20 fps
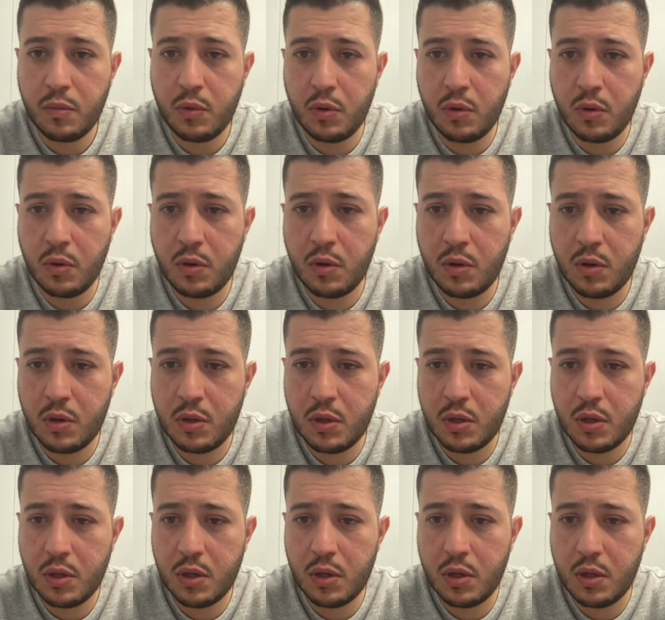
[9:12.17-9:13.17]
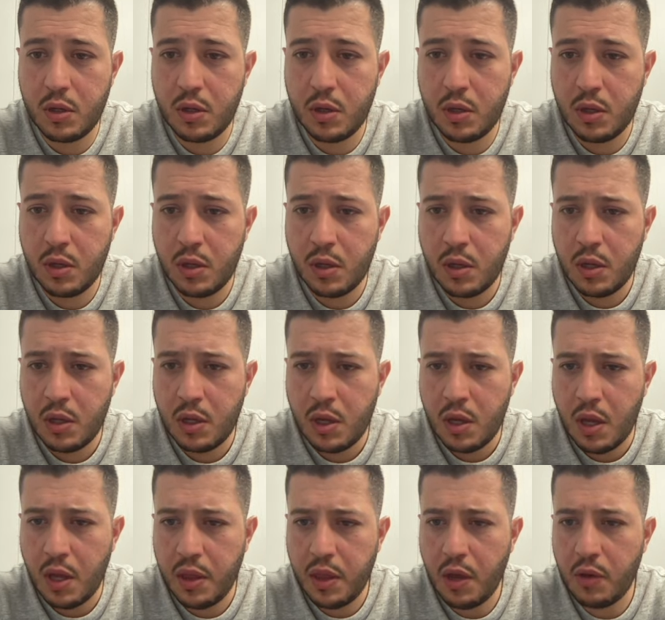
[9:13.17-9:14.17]
portion
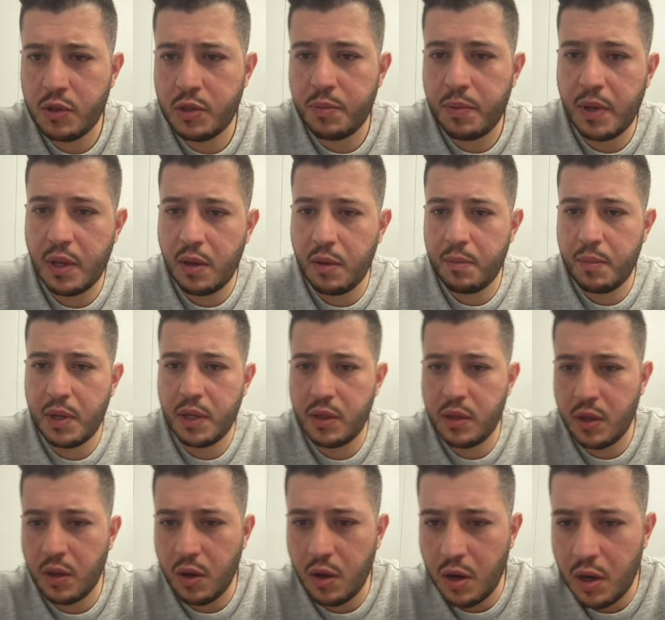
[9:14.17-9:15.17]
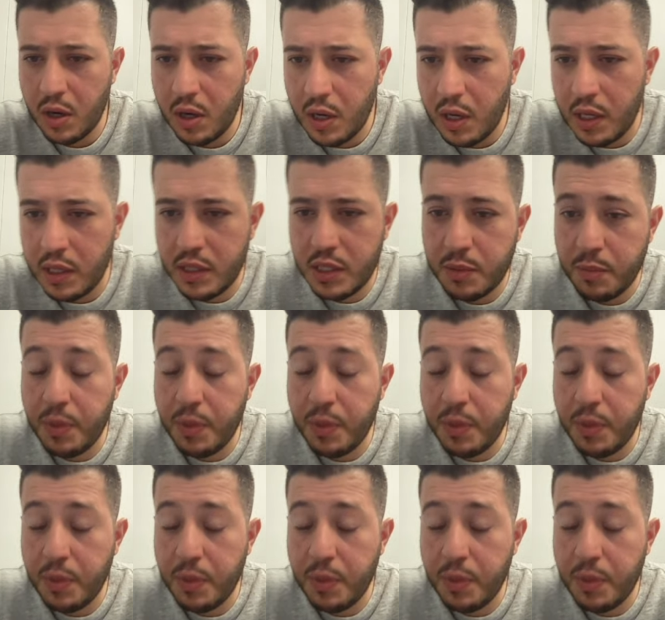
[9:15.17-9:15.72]
i thought it was P ptr it's